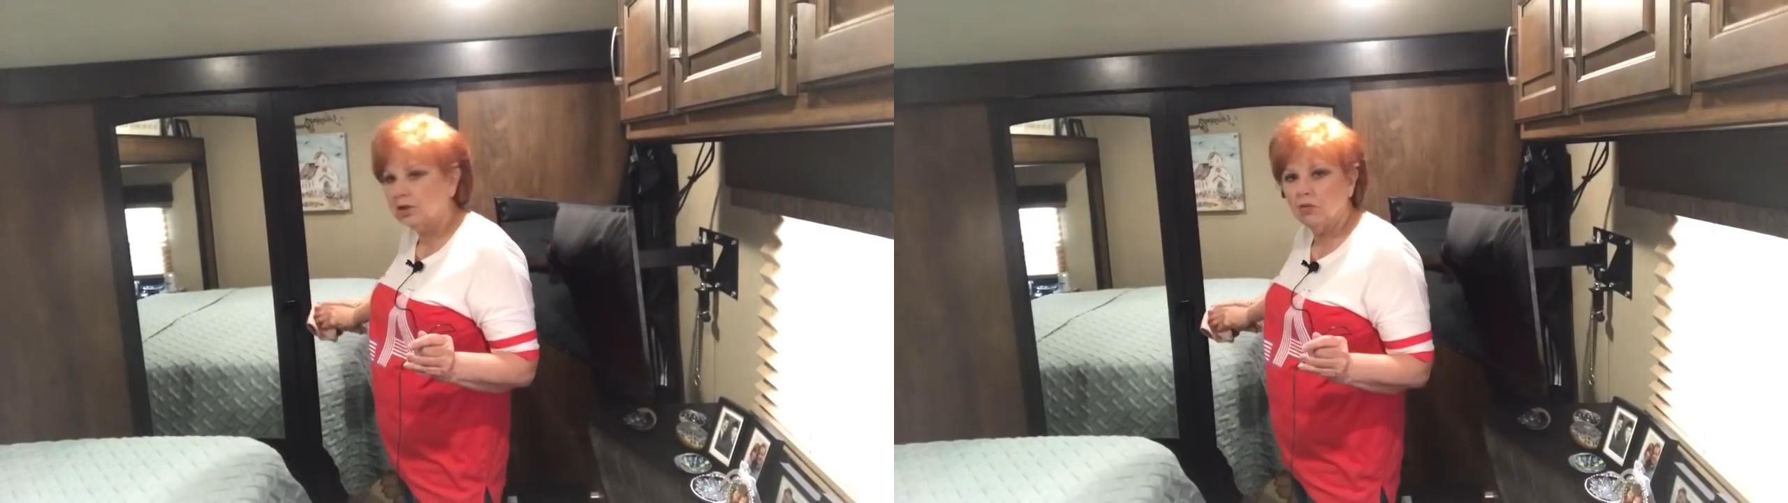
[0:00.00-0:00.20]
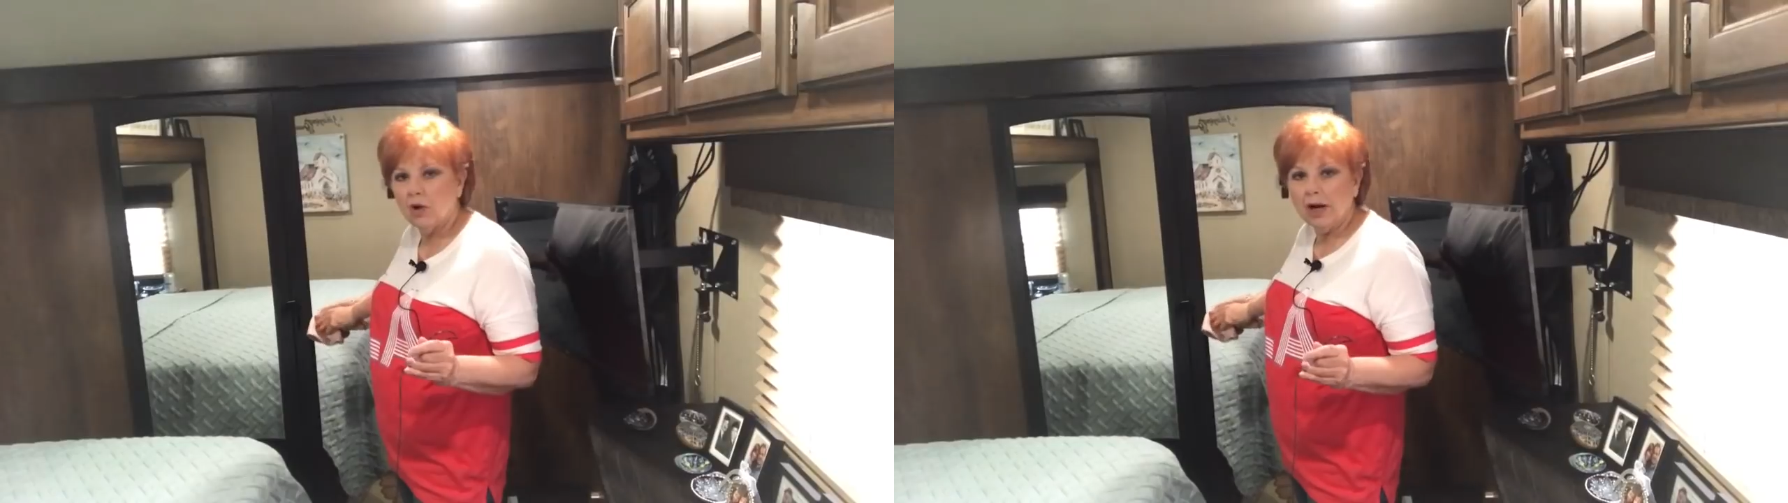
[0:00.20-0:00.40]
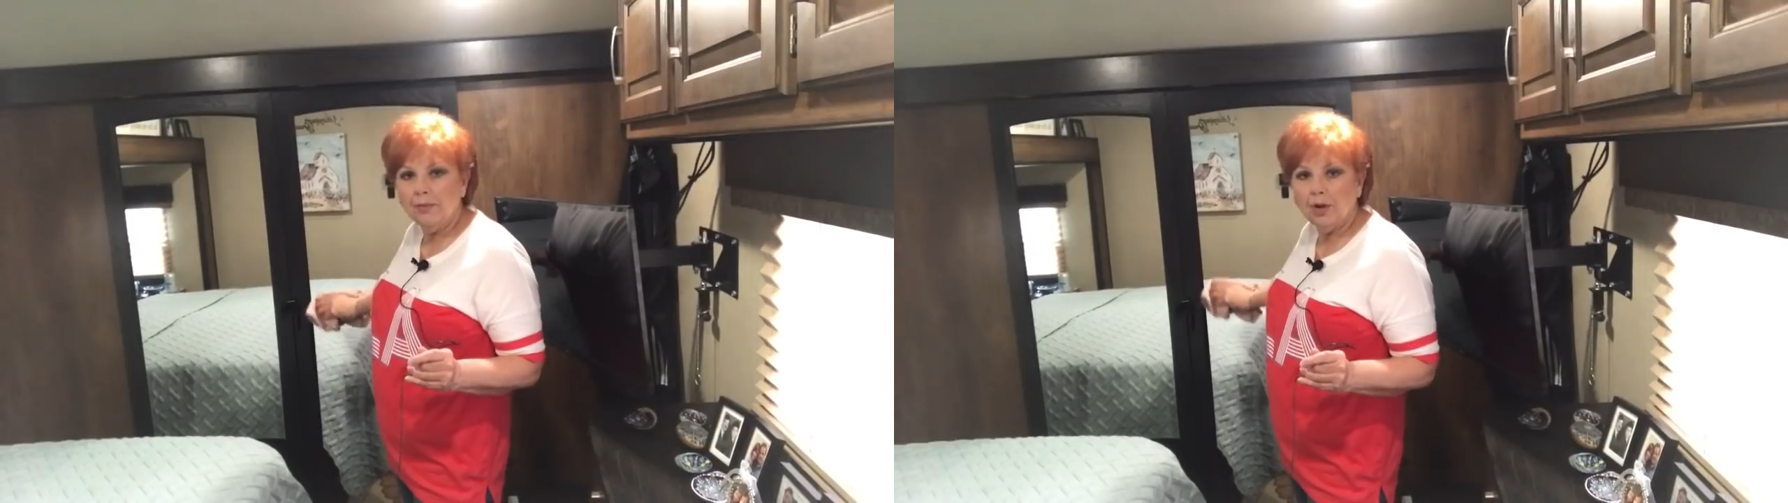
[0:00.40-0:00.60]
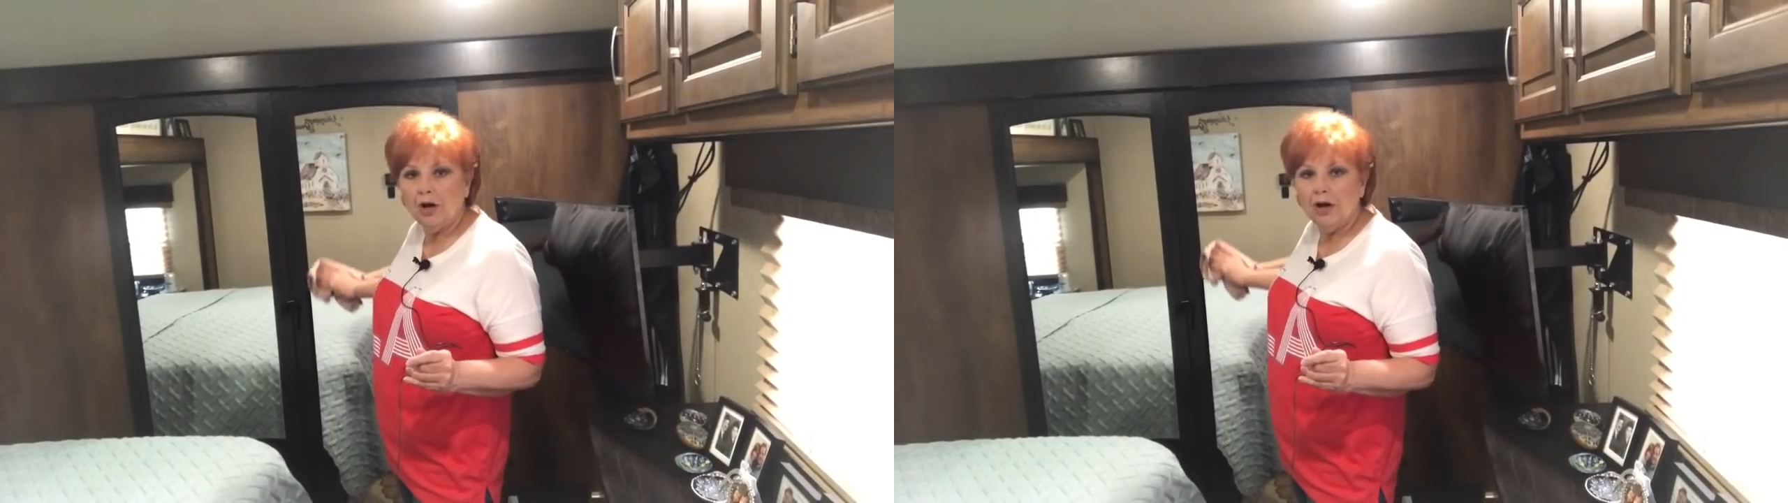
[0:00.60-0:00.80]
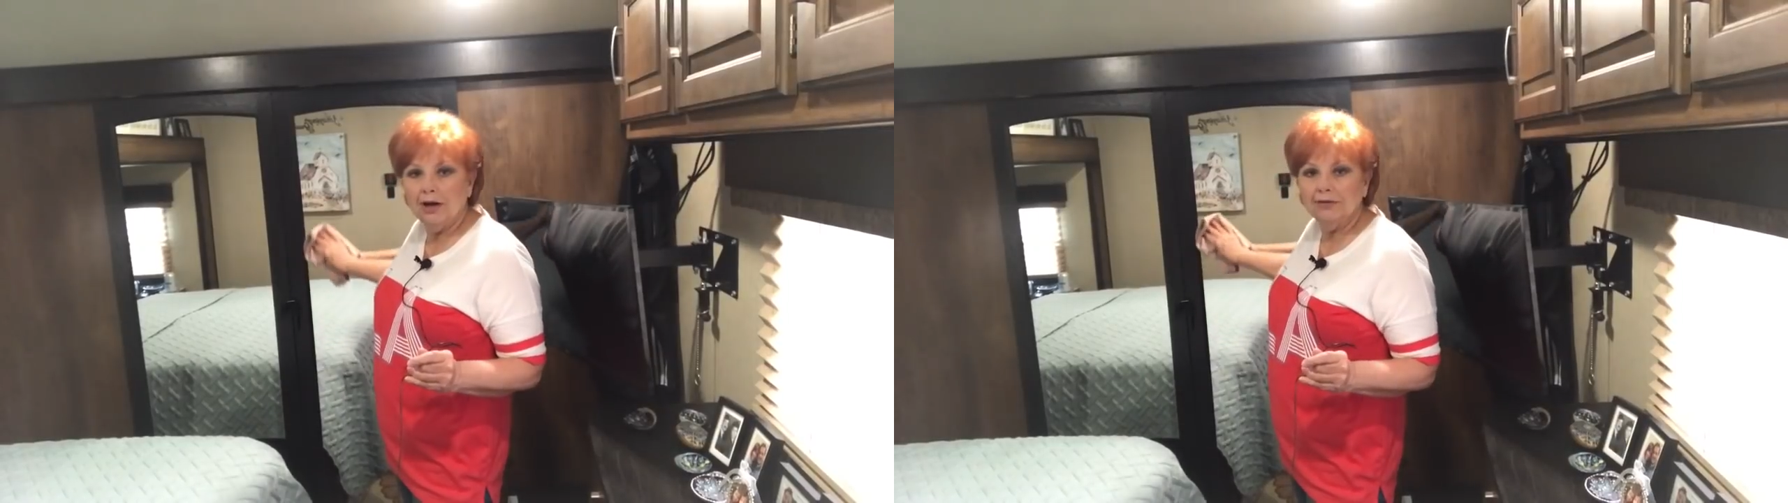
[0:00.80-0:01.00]
to wipe
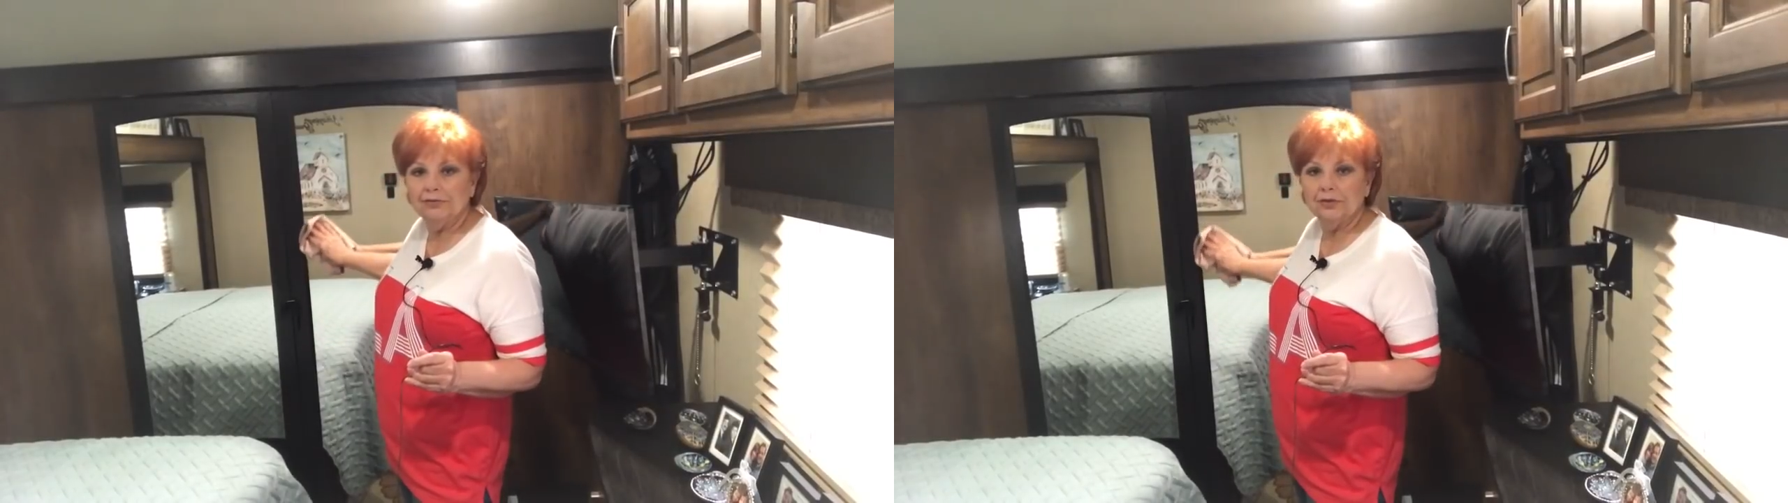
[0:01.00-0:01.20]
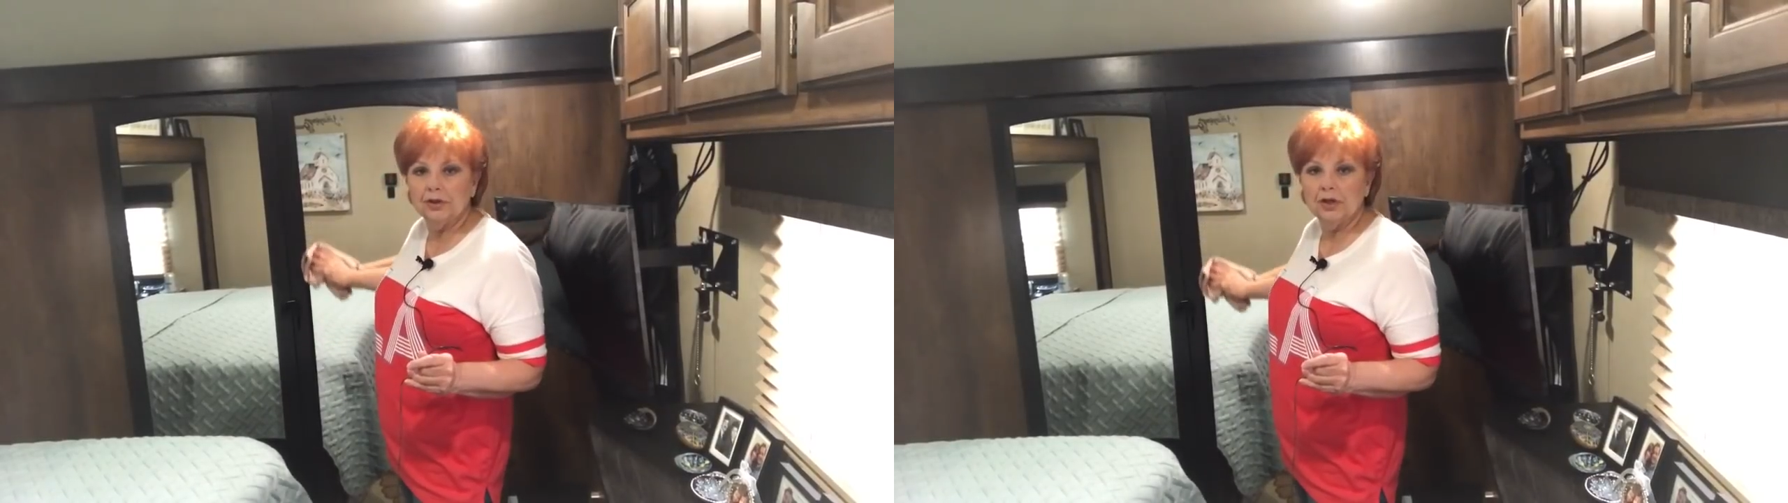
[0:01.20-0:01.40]
off